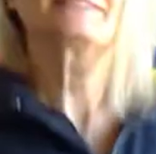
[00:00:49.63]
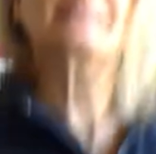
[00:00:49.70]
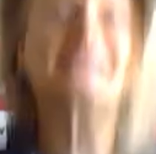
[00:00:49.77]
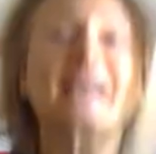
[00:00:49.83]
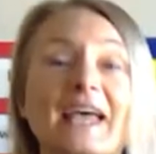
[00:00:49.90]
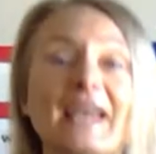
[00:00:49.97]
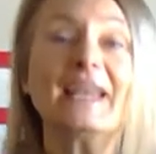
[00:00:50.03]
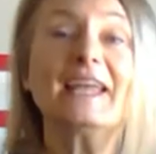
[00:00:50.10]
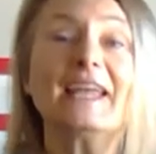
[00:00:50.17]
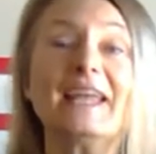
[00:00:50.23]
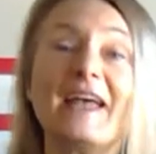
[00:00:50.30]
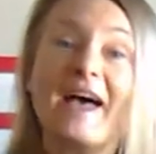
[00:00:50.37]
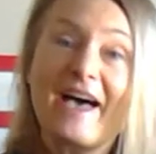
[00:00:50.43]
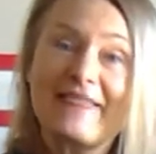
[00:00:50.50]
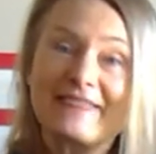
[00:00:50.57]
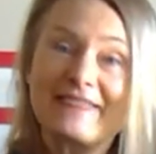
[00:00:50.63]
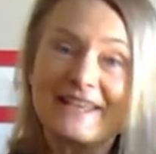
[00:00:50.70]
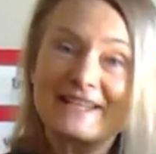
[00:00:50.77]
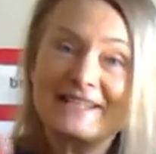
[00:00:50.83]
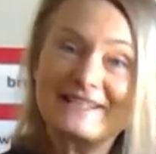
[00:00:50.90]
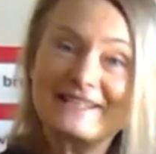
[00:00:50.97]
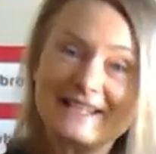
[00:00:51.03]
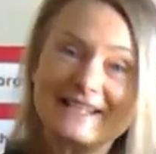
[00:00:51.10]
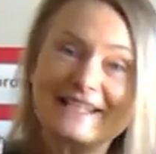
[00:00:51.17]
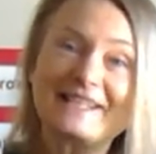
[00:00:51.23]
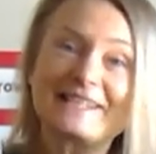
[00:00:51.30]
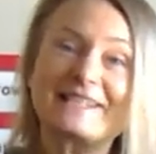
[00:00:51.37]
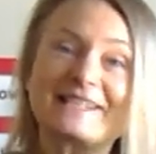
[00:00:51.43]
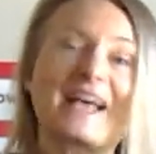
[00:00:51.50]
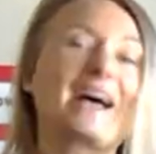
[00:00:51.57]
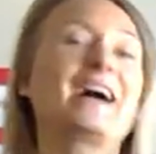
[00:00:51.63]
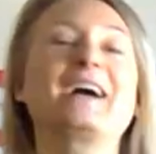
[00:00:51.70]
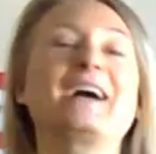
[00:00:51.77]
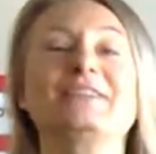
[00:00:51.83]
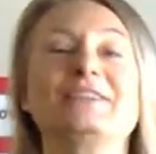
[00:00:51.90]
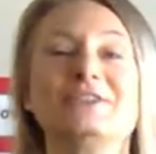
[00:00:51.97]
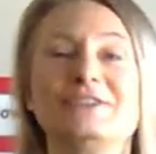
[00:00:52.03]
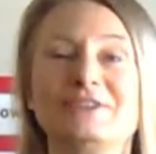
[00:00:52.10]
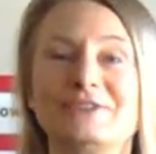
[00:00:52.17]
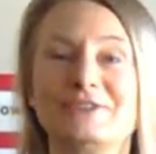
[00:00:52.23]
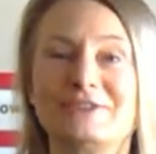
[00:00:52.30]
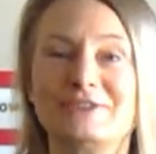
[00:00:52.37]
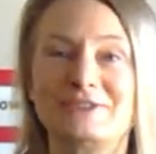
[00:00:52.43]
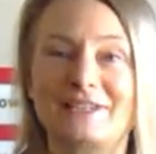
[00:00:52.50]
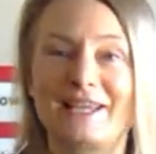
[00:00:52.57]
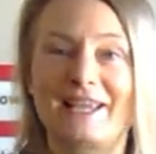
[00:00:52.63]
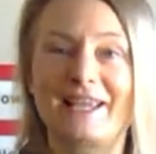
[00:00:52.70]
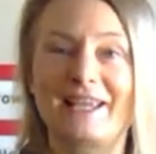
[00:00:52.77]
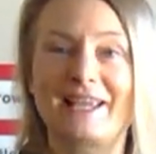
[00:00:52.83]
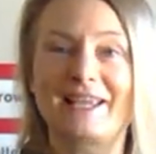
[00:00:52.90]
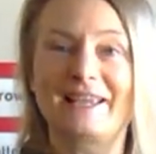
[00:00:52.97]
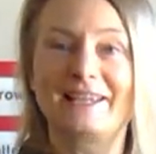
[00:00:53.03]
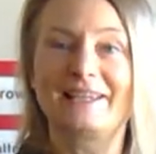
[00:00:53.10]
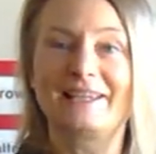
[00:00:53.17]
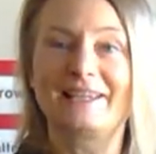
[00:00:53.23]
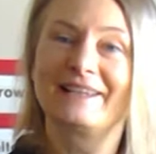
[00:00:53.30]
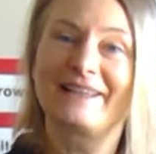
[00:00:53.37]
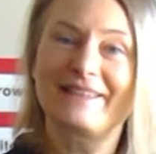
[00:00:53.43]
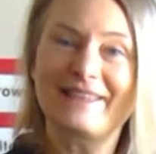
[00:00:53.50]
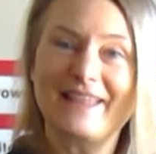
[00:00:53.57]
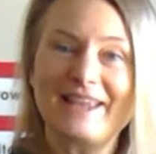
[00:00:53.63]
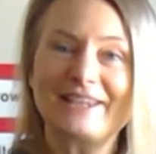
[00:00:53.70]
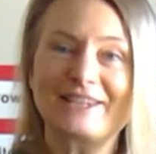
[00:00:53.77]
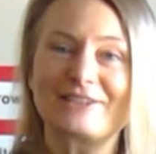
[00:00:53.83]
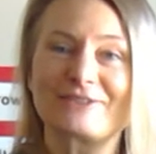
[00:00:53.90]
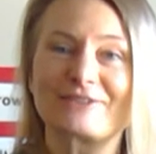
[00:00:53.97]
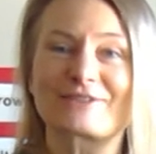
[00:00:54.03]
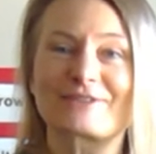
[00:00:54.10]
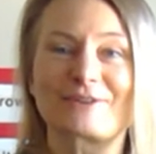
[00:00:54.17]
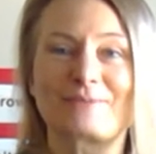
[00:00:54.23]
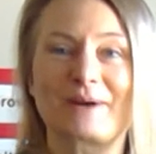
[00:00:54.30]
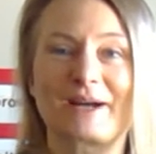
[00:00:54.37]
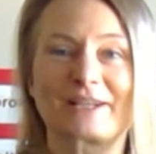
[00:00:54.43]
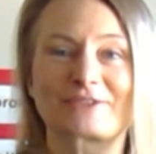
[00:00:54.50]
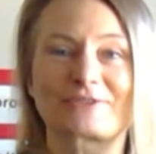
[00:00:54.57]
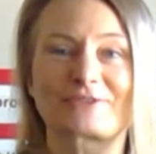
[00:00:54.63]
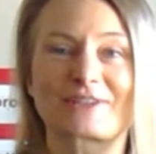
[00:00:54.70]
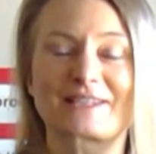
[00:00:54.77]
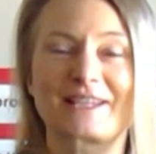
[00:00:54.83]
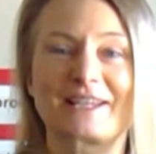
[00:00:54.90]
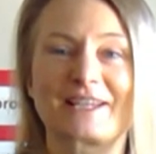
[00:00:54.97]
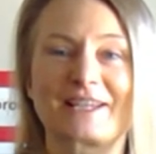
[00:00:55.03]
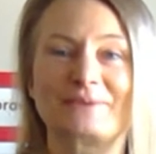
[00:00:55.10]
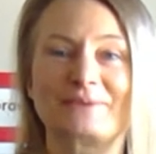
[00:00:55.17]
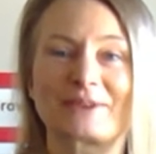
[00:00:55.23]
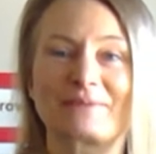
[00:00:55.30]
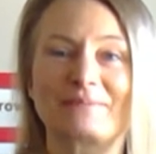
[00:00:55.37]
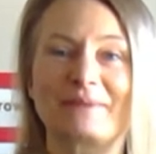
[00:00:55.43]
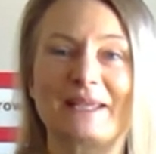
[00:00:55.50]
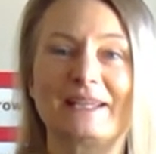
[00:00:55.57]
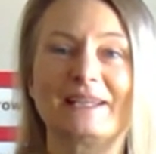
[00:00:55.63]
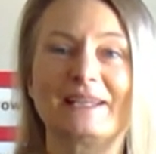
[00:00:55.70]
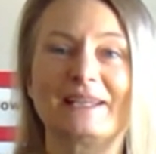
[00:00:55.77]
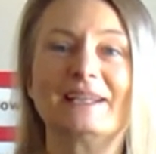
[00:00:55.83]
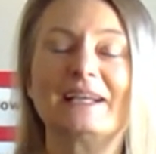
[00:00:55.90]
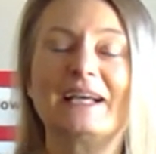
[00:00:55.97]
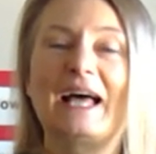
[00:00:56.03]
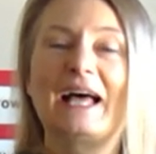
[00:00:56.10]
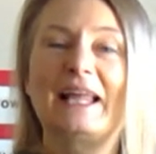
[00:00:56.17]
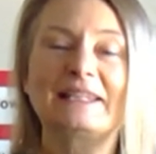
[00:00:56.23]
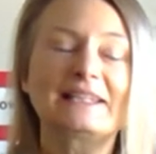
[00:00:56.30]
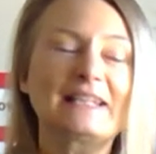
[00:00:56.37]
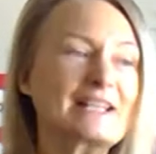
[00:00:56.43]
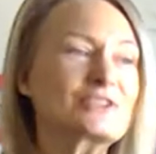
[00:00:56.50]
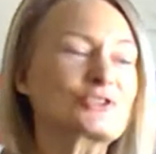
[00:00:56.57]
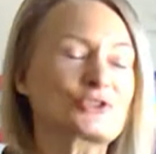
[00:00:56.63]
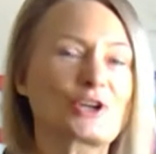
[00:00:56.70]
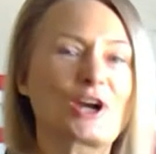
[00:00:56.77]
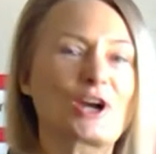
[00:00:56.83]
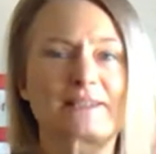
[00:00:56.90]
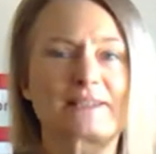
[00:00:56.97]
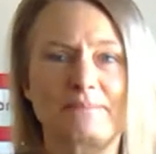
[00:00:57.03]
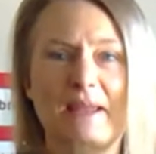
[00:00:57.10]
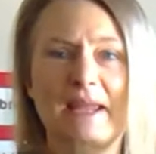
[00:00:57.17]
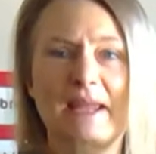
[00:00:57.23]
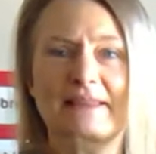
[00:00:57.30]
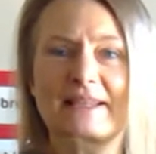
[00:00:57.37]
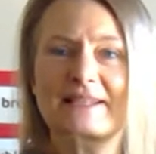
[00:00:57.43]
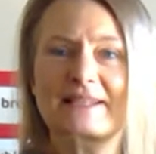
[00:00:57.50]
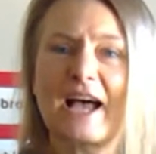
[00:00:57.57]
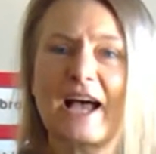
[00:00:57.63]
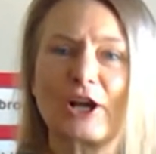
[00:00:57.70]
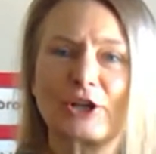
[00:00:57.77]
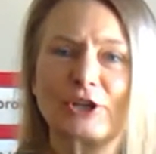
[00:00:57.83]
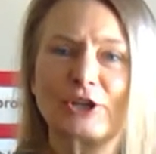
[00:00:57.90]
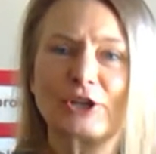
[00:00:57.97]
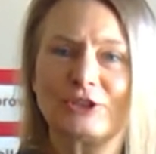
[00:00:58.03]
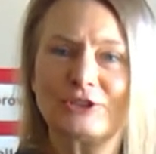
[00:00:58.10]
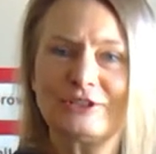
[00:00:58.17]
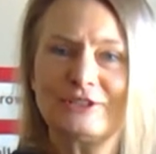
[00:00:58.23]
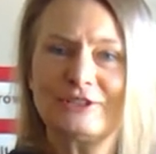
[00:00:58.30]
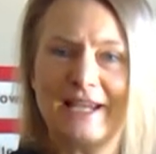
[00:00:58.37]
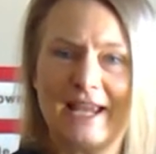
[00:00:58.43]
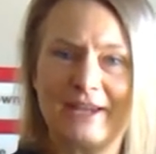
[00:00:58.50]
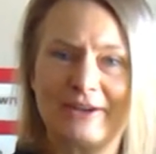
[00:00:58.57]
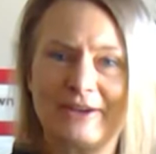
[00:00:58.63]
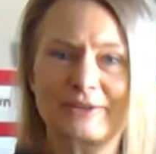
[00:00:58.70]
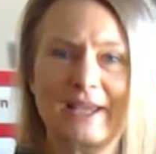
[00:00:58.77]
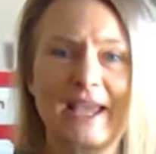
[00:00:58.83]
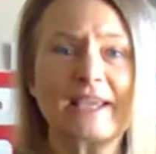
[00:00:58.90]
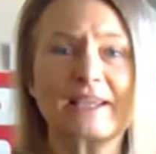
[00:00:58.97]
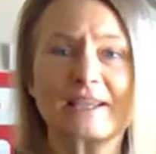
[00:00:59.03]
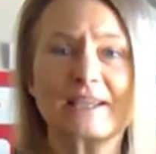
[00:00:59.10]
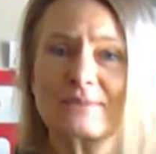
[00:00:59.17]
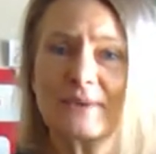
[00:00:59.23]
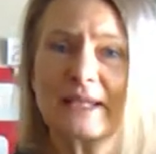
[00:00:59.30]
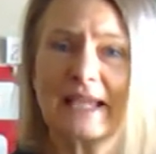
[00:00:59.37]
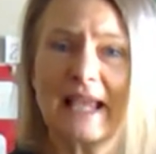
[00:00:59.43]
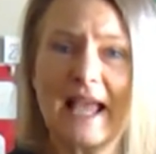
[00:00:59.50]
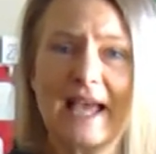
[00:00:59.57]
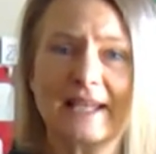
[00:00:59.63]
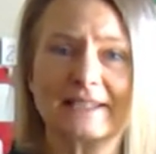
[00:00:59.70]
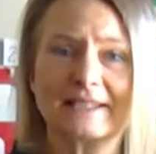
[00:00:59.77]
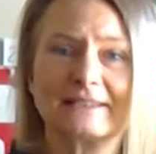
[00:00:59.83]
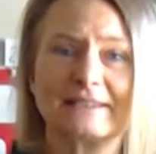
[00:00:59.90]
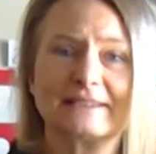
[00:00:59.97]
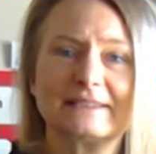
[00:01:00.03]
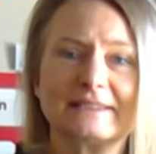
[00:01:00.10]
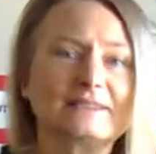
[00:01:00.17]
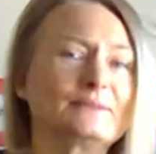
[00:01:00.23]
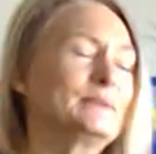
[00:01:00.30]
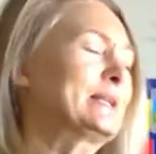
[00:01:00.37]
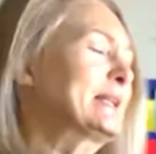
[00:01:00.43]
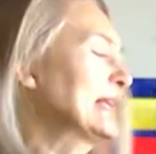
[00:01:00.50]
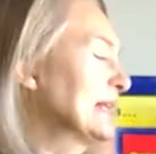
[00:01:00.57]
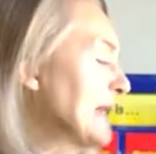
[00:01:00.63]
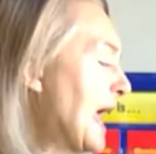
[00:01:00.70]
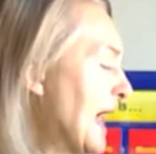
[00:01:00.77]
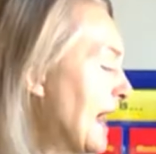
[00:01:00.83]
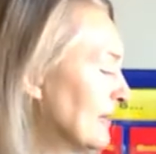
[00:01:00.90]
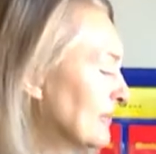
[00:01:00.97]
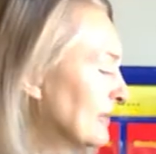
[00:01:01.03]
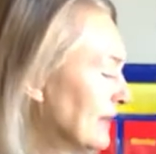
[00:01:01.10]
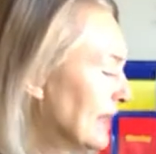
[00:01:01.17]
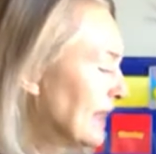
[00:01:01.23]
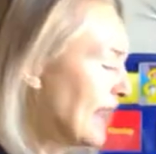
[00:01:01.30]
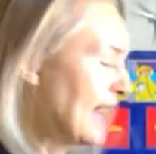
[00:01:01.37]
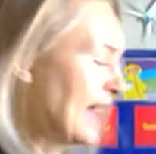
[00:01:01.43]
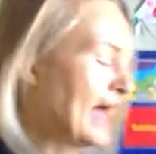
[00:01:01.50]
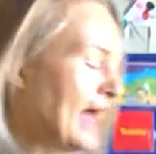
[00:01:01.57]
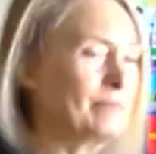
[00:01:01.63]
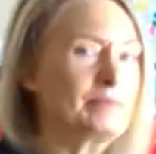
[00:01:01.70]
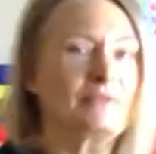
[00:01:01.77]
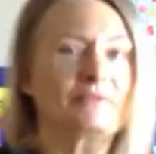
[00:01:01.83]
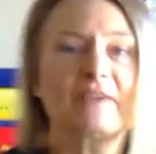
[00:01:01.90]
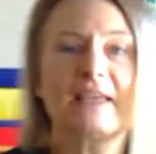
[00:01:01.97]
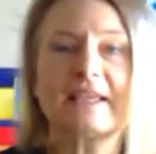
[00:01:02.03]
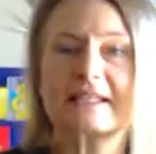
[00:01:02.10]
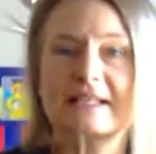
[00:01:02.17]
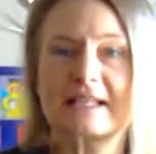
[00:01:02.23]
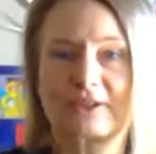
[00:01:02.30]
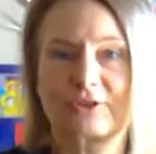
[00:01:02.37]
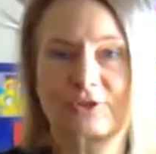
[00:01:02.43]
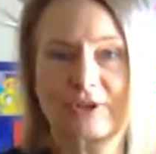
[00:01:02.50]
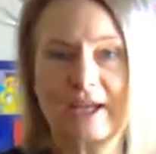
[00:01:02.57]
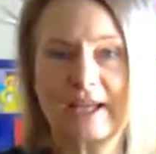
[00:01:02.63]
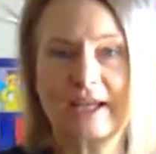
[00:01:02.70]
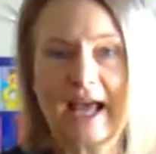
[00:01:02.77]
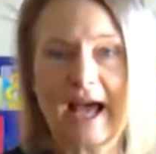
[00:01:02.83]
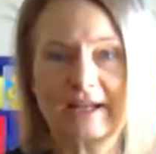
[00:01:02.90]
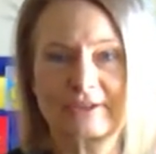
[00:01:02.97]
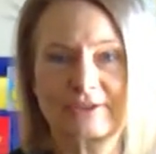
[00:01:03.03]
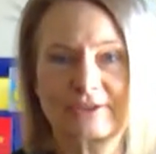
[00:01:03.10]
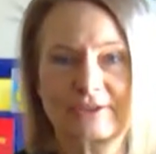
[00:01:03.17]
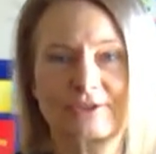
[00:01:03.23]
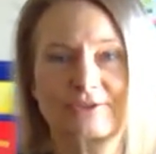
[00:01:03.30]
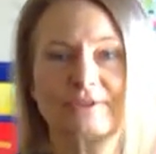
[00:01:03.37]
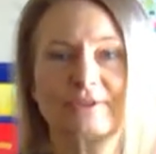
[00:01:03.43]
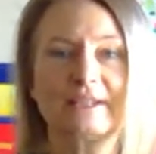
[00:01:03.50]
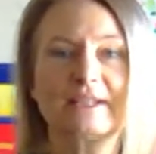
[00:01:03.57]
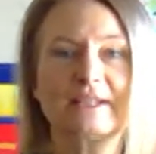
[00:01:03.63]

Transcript: say, This is a new day. Thank you so much for singing with me. And let's try to make this a good day, okay? Because we can. We can have a happy face and a great attitude